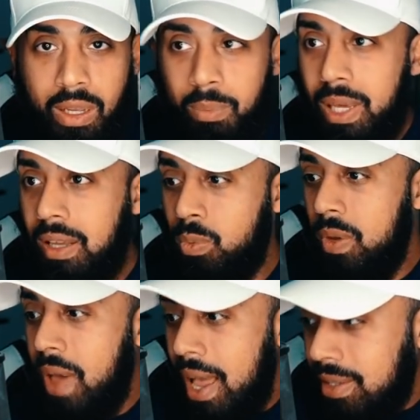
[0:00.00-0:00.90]
Because
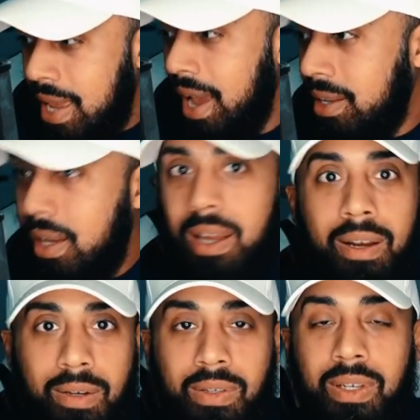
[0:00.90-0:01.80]
we've had 10
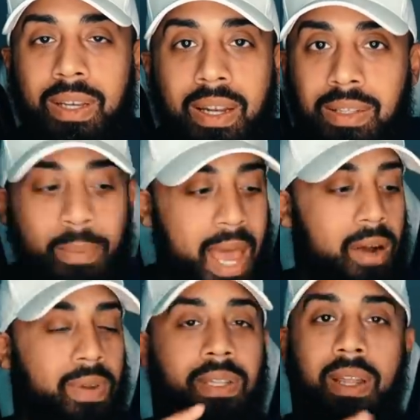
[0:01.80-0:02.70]
years. It doesn't matter
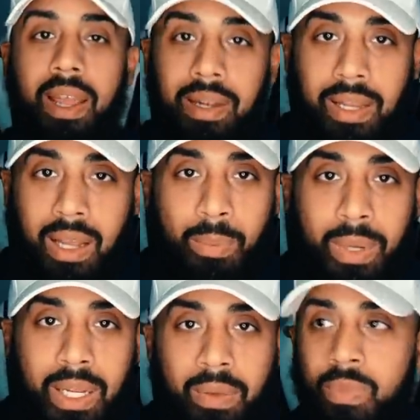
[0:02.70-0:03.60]
if it's an indie
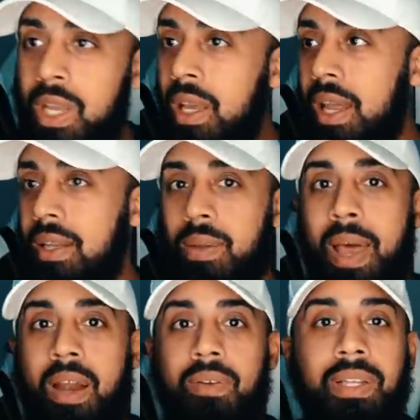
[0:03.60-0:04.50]
company, it doesn't
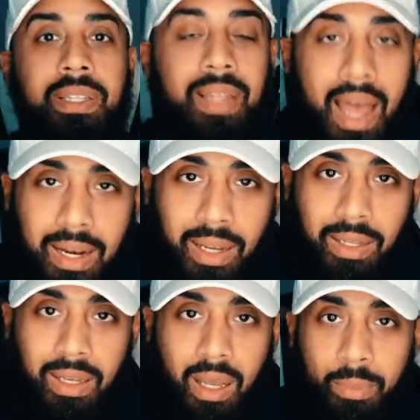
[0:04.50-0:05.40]
matter if it's not an
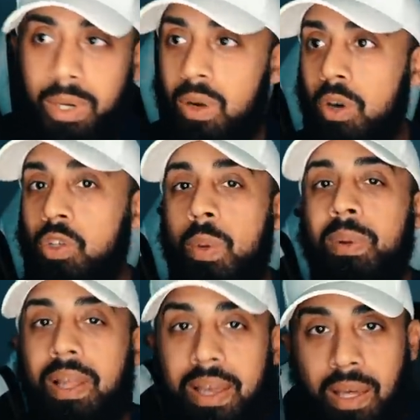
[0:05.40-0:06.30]
indie company or a
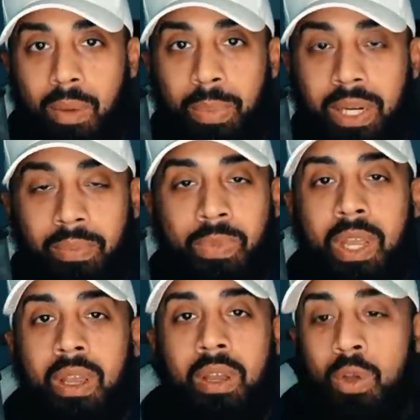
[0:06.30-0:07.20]
AAA company.
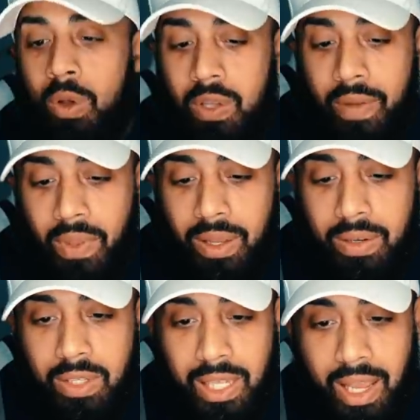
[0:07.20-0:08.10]
You also have to
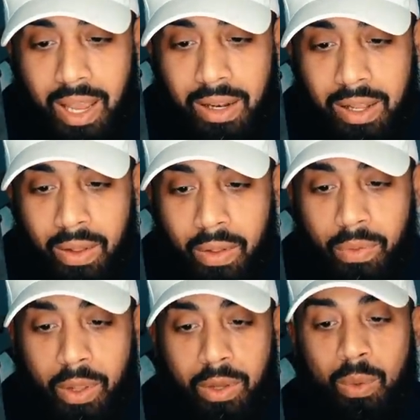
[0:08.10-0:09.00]
understand
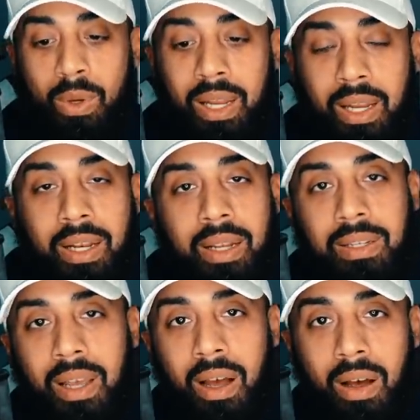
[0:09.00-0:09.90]
the
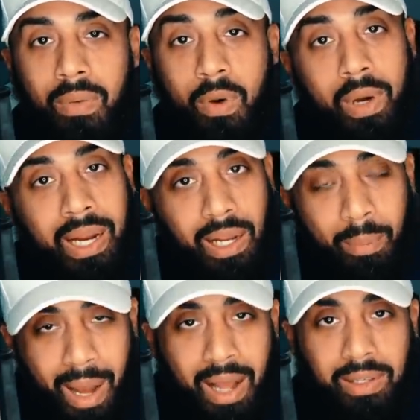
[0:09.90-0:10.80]
uniqueness of creating a
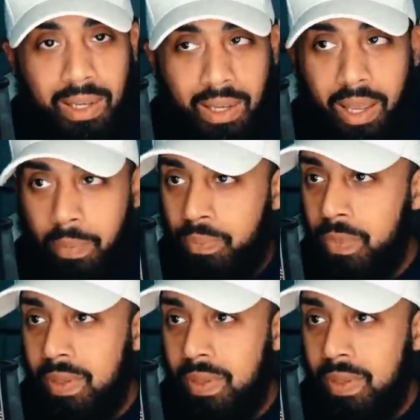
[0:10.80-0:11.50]
boxing game.